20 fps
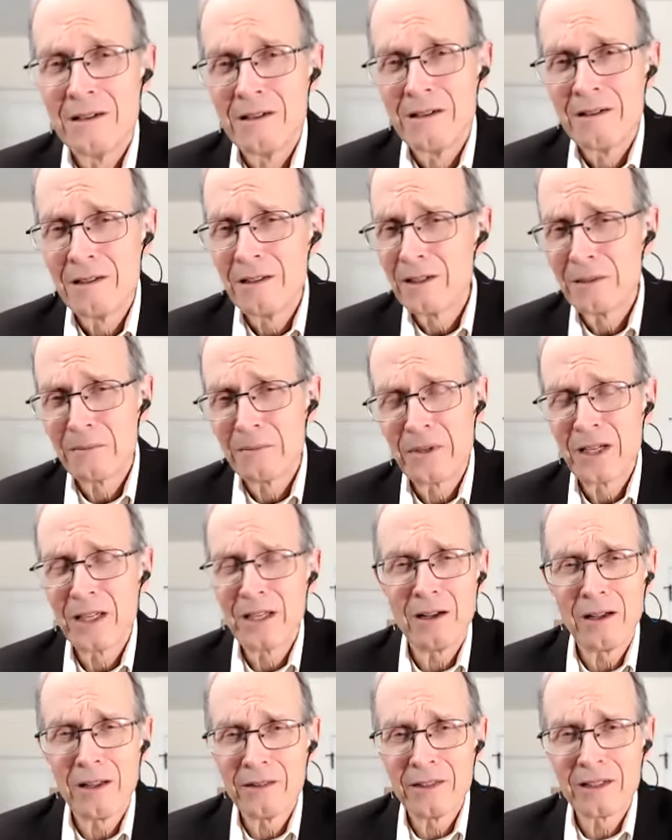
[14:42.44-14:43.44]
You could pray
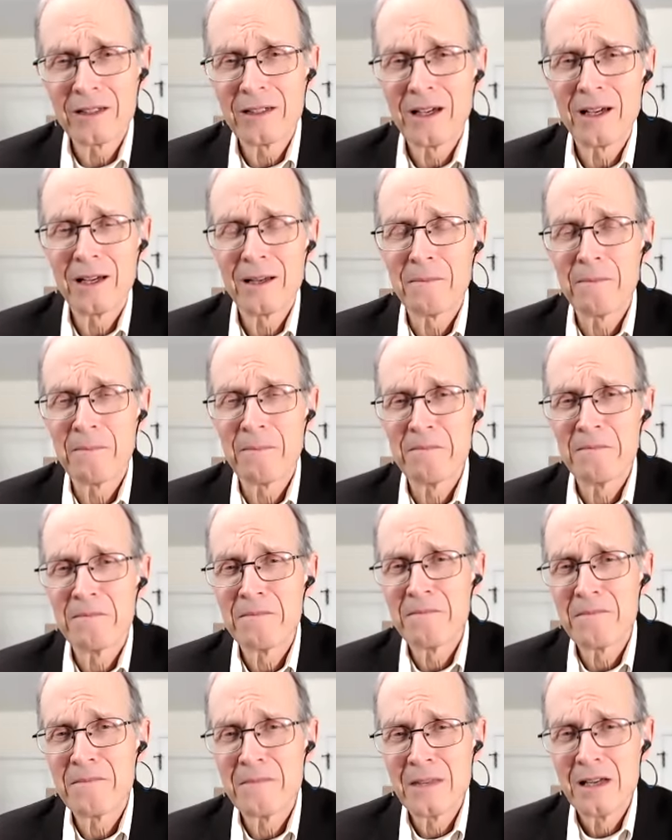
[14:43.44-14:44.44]
all the time.
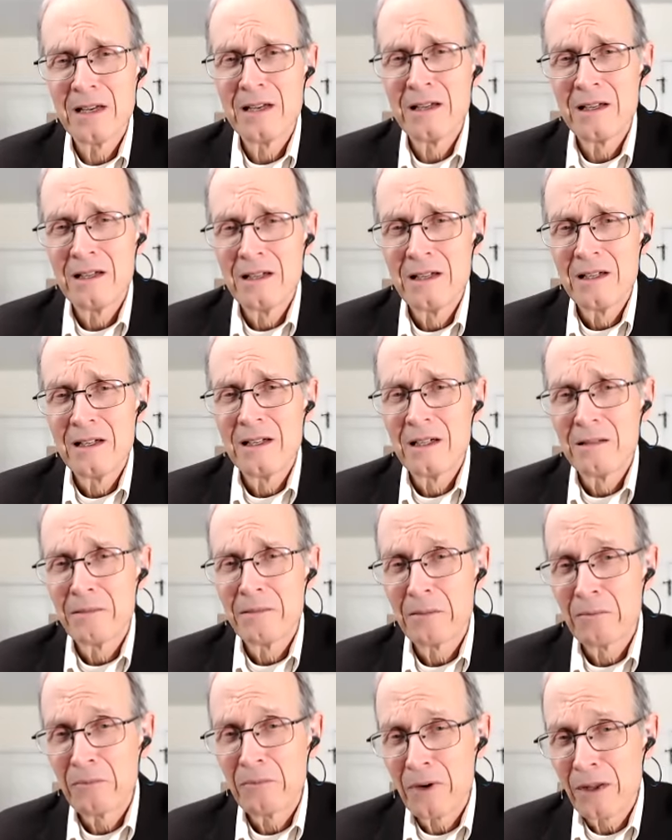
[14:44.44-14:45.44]

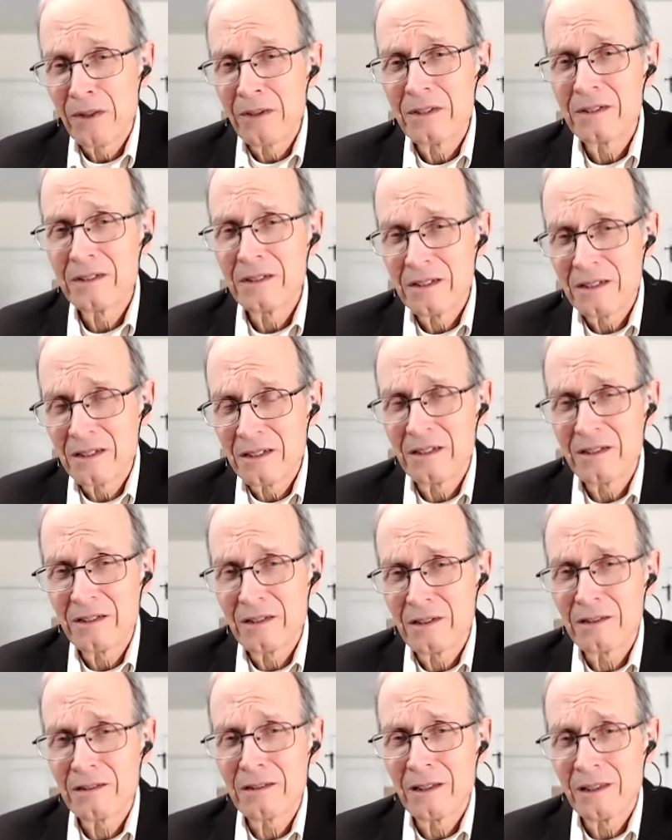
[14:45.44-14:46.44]
But brothers and
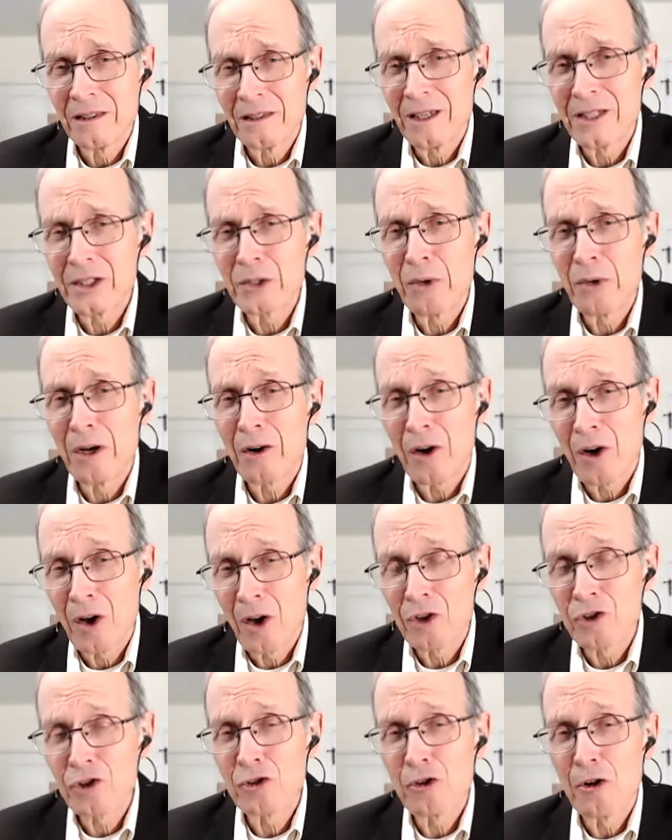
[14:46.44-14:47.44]
sisters, unless we are
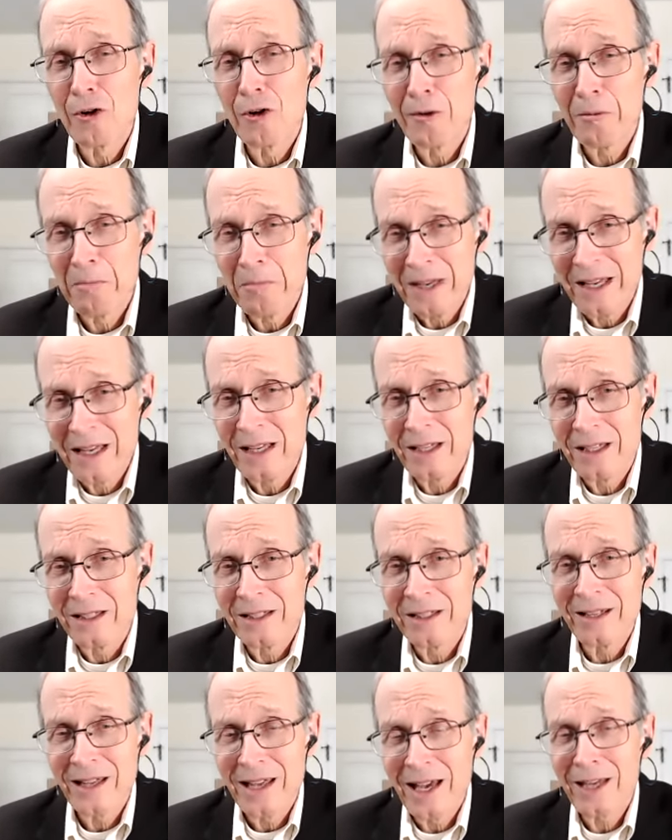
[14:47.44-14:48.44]
also obeying
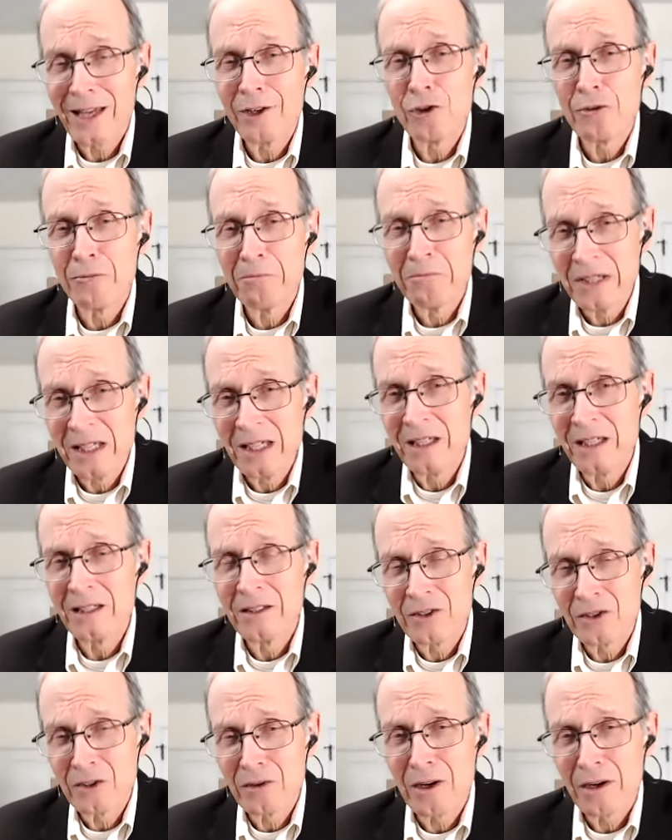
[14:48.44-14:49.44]
and adding
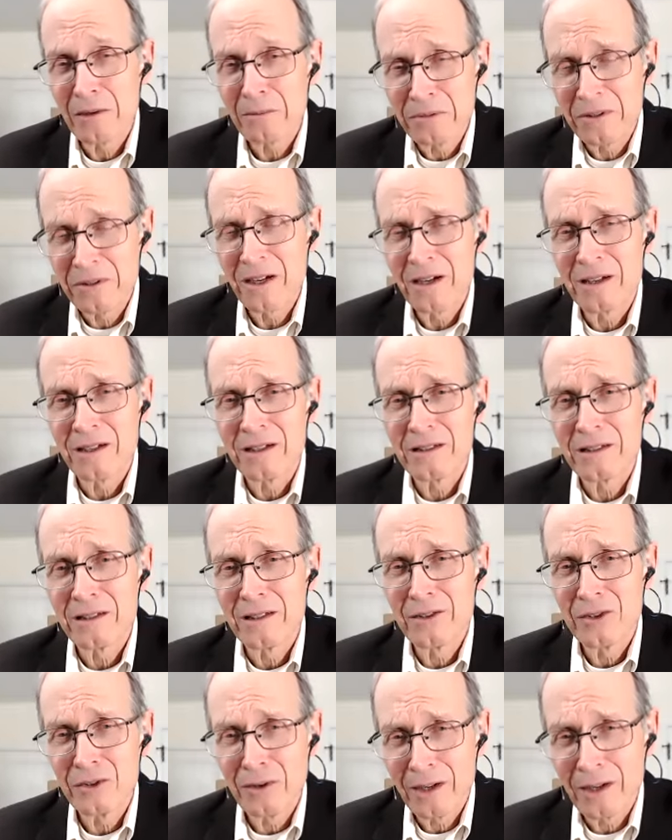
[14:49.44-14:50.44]
obedience to our prayers
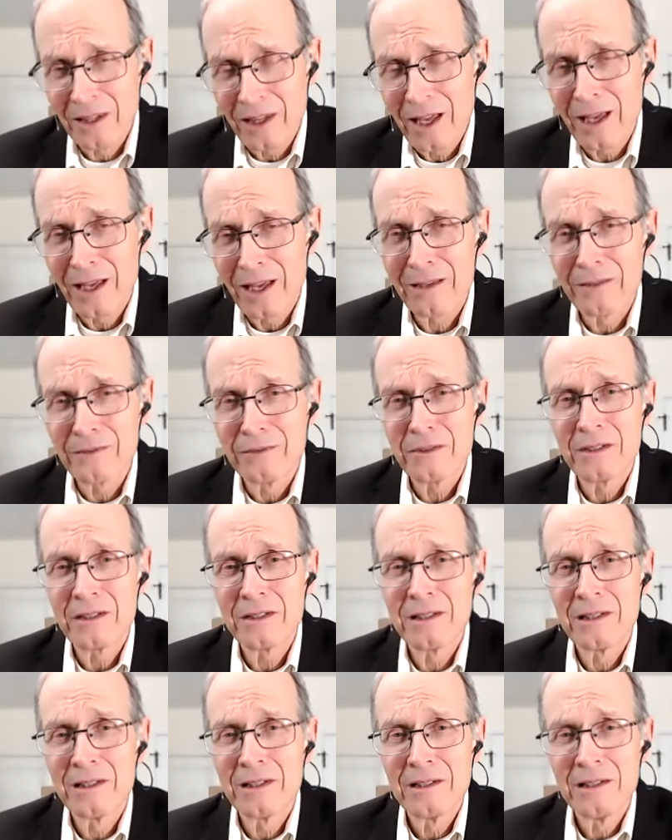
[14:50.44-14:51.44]
and to our lives,
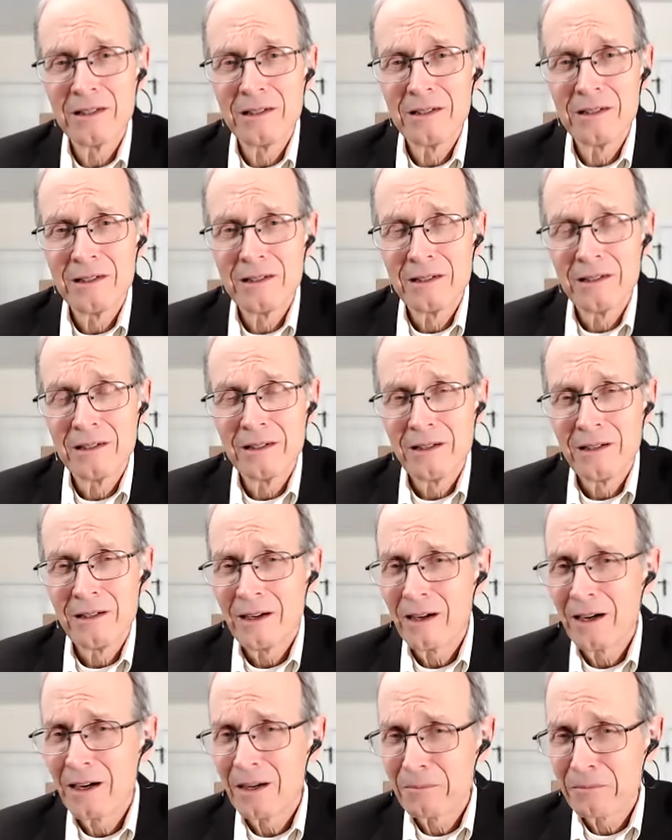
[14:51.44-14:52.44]

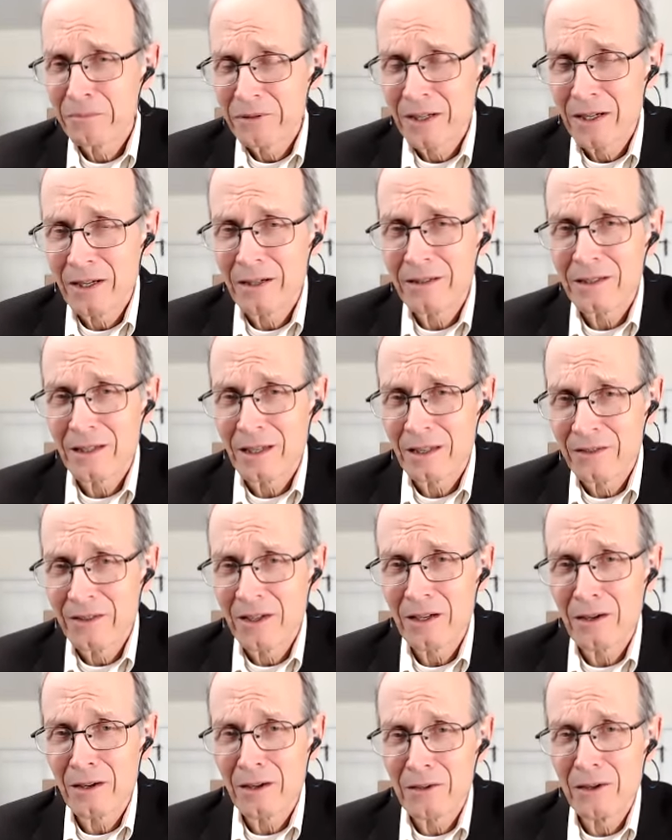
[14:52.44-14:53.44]
our prayers, I
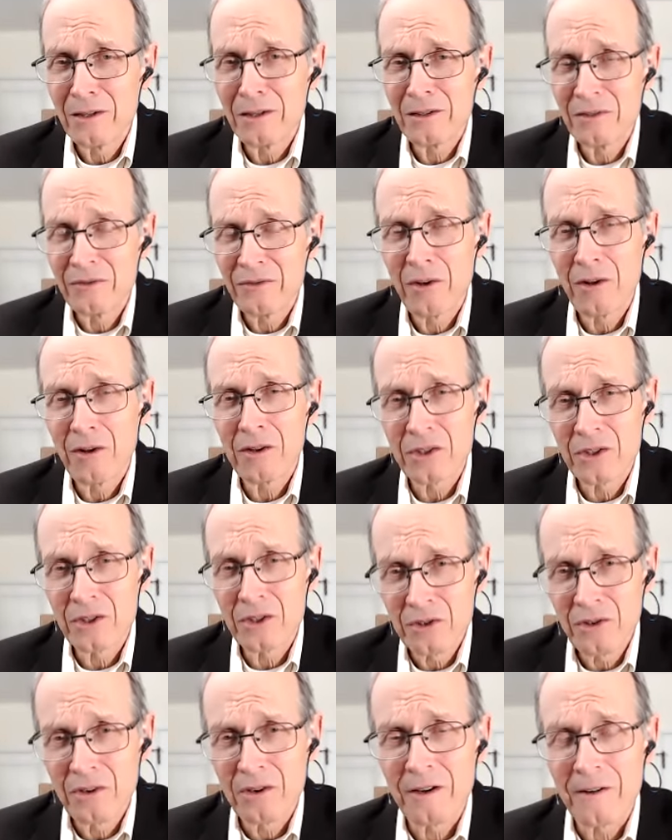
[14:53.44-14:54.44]
think, are going to fall
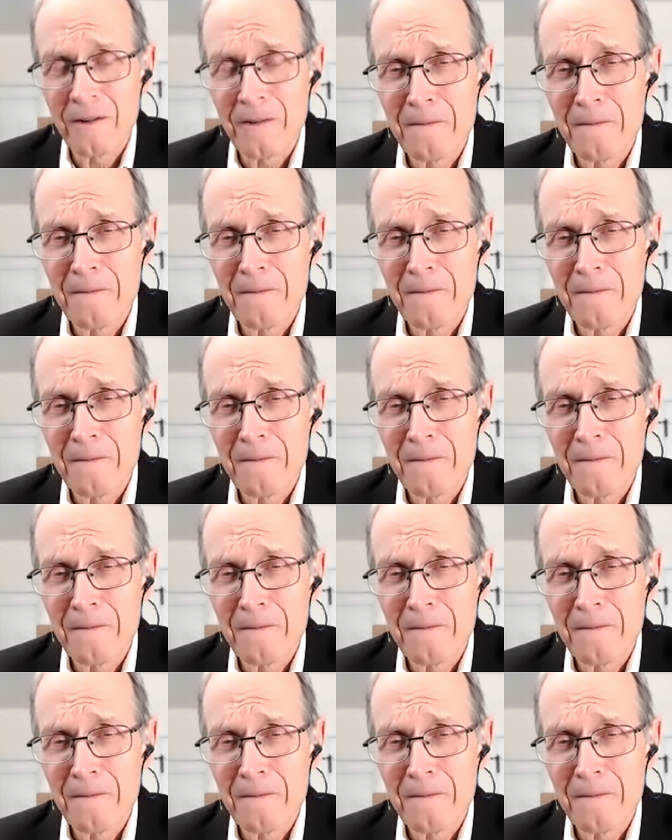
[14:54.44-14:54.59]
short.